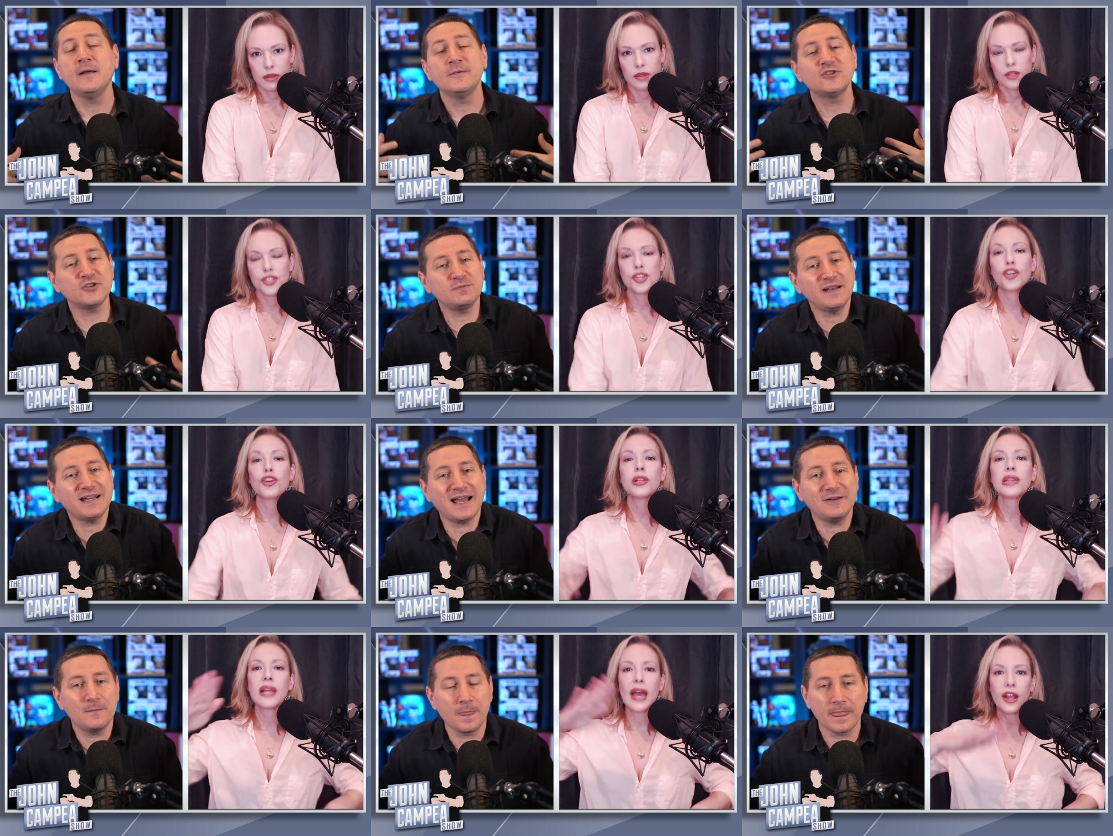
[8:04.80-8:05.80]
Speaker 1: So it's been- So you're
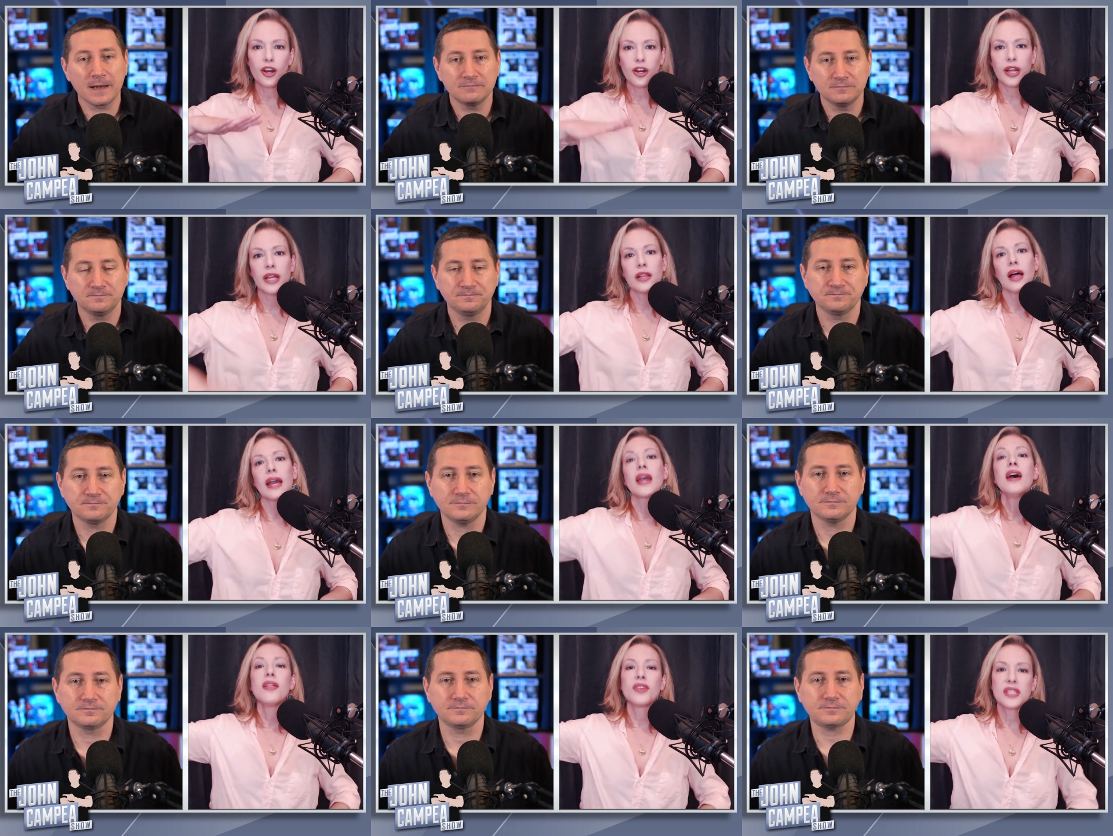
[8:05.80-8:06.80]
layering like
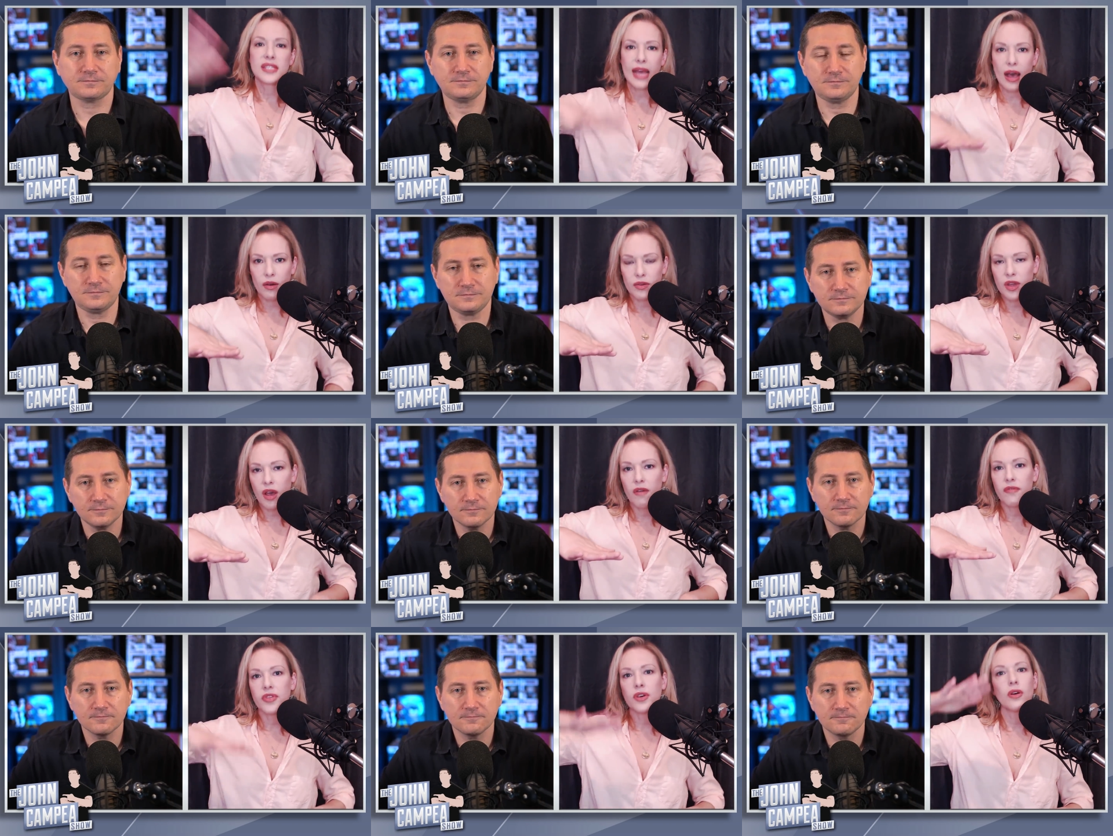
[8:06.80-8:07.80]
the sound
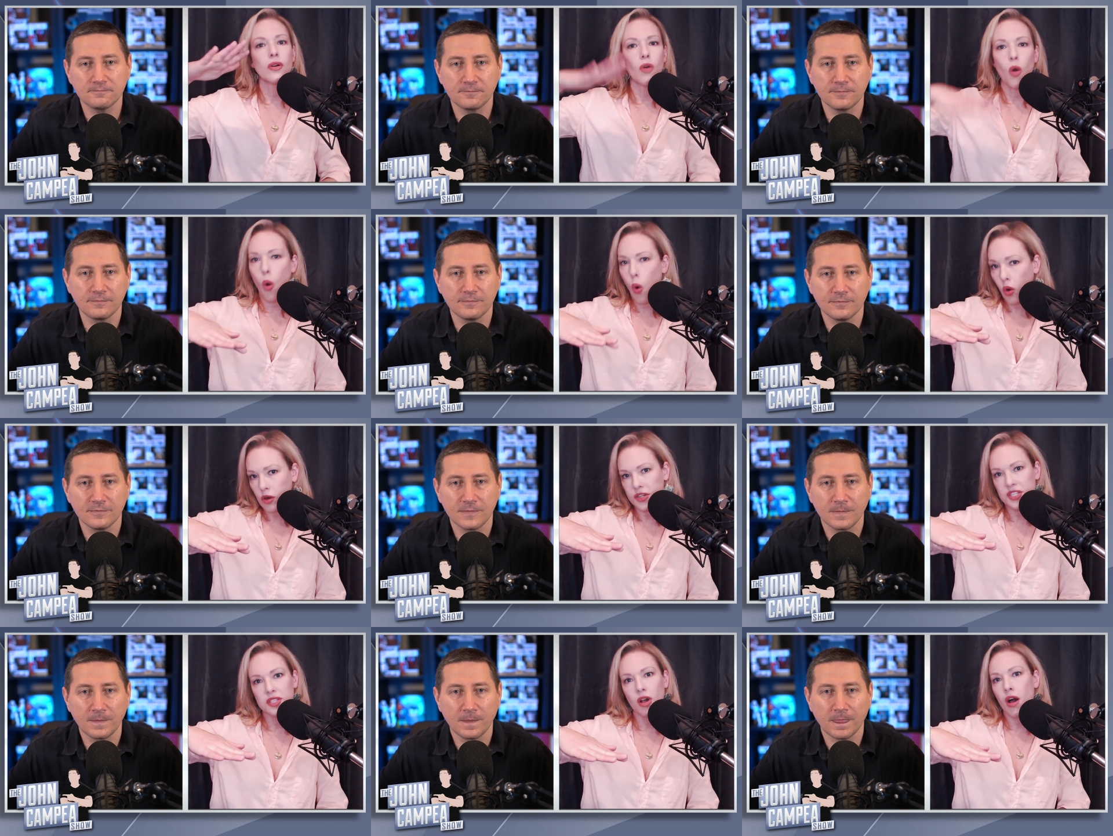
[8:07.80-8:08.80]
of the
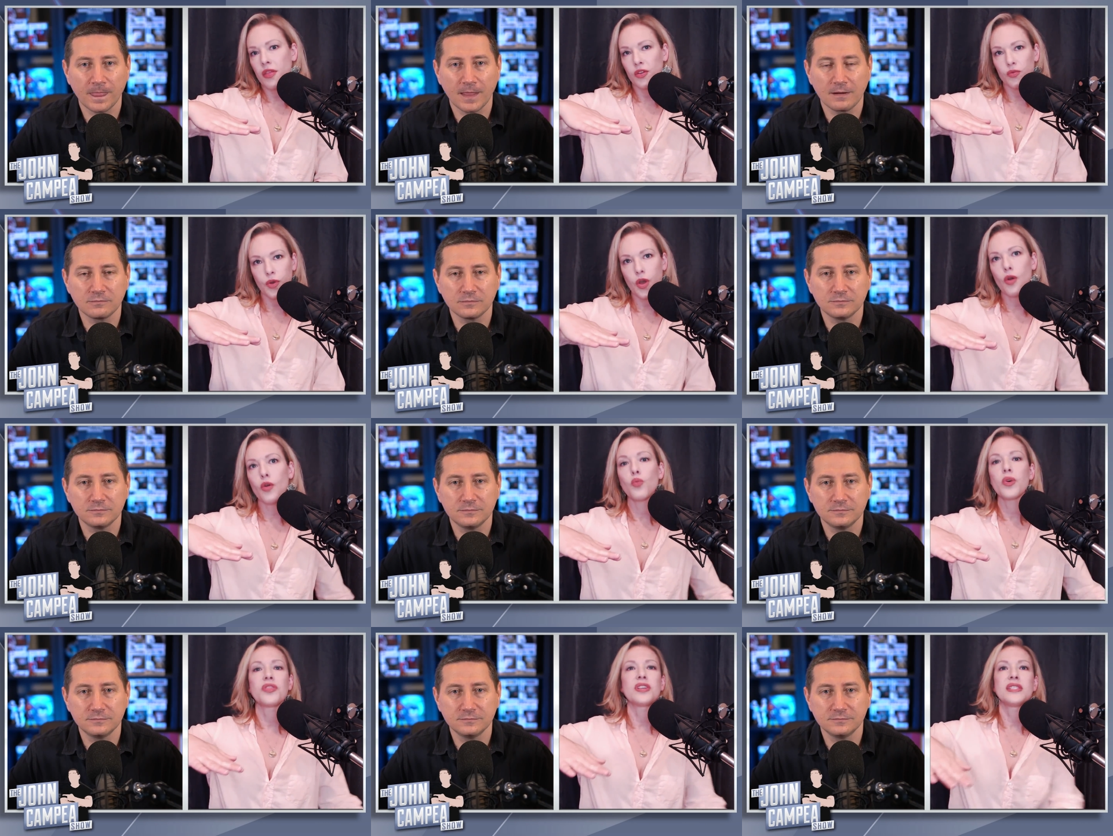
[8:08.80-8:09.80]
horse on the road
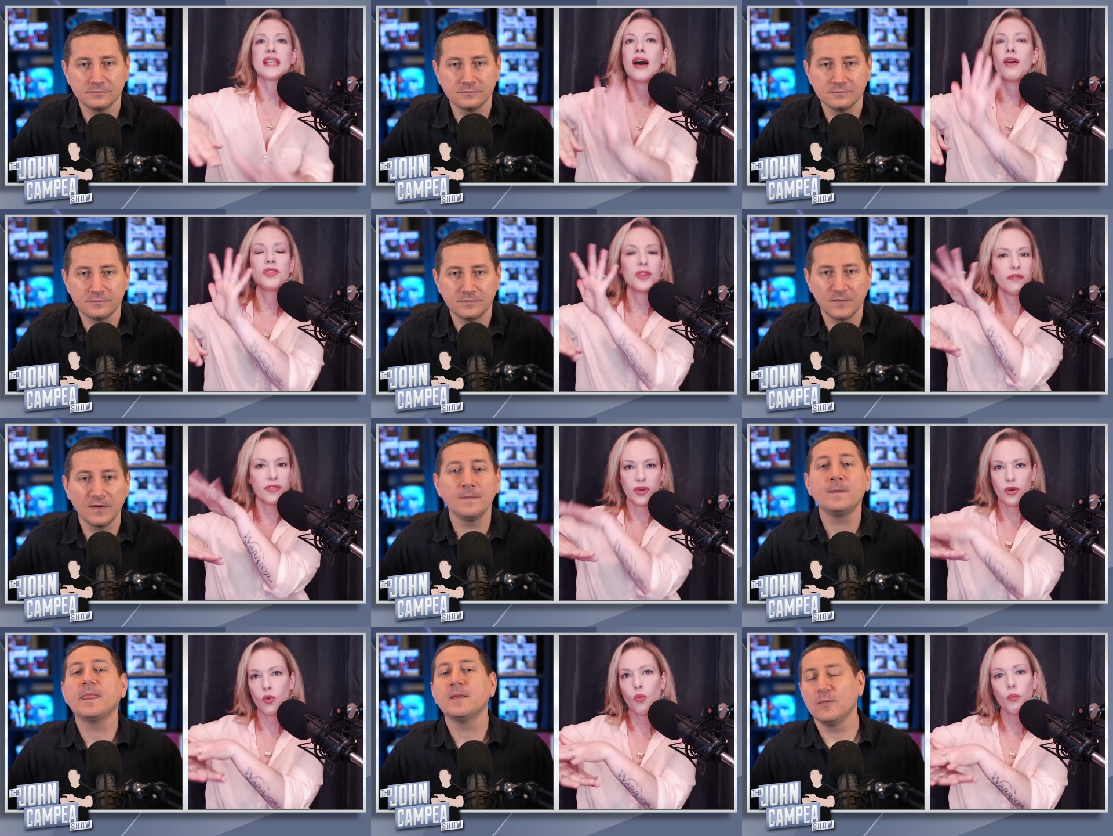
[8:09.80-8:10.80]
with the sound of
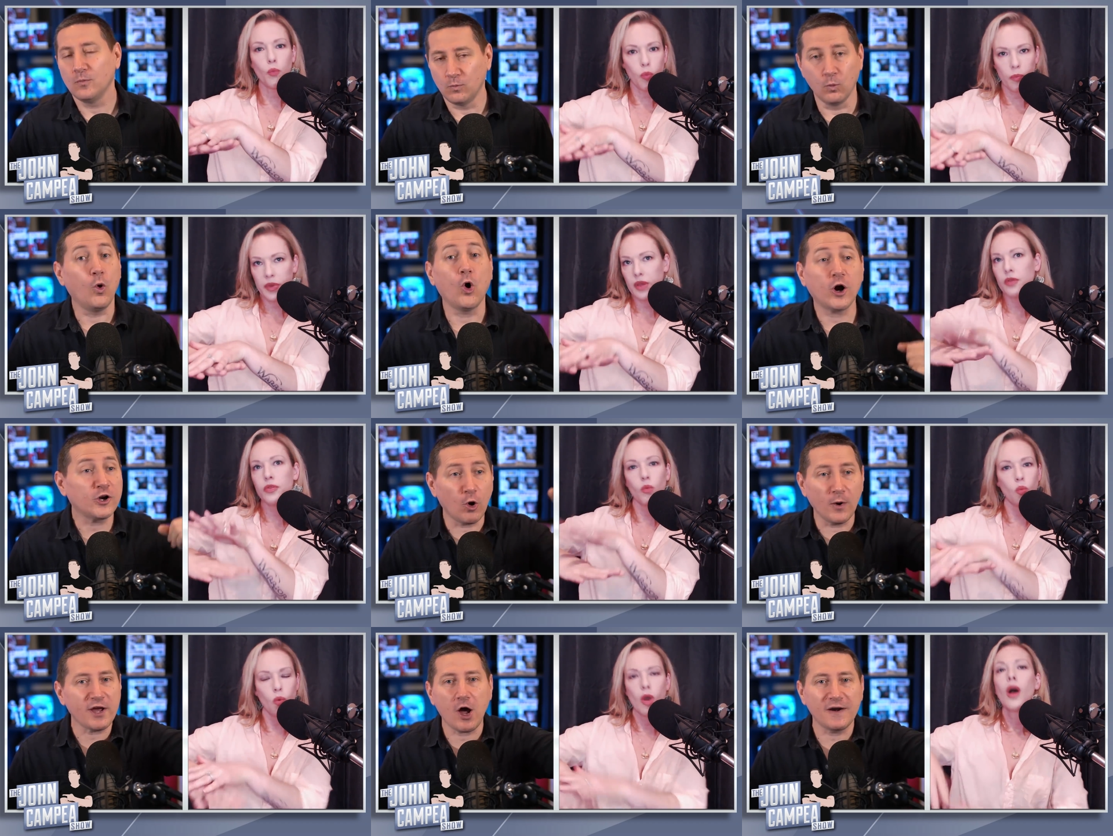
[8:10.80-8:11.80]
the- War going
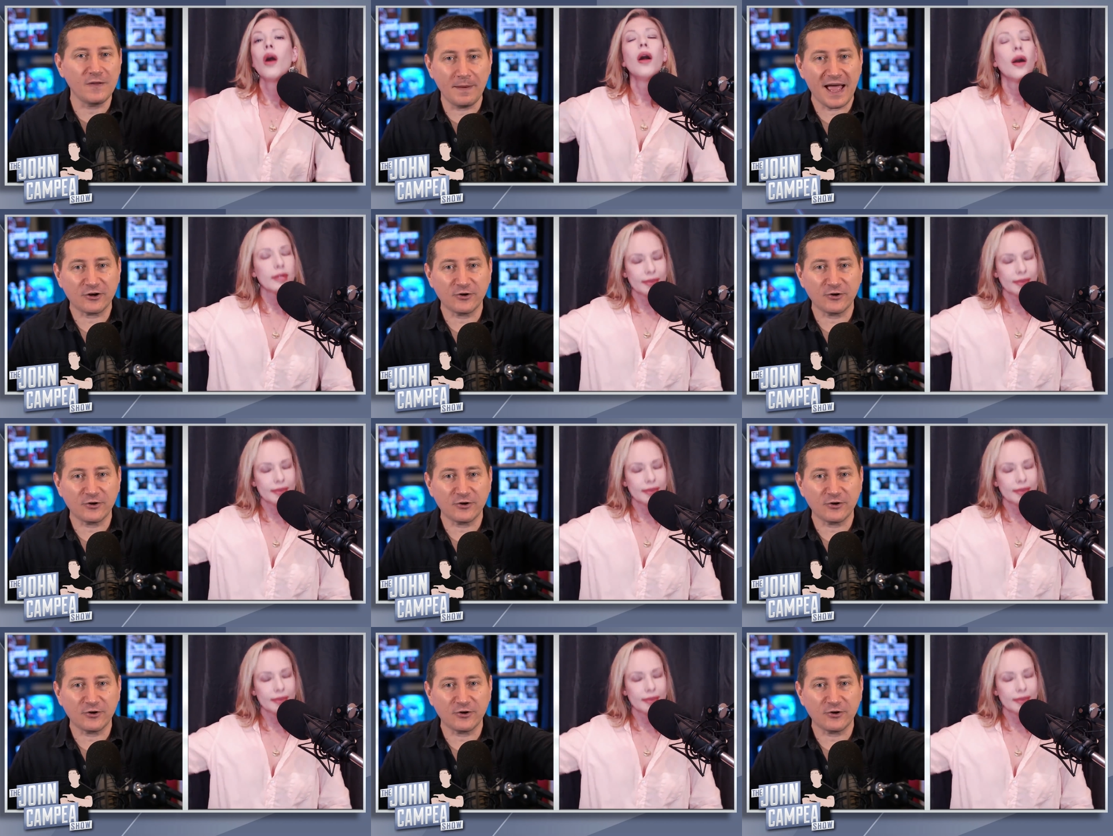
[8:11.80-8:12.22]
on in the background,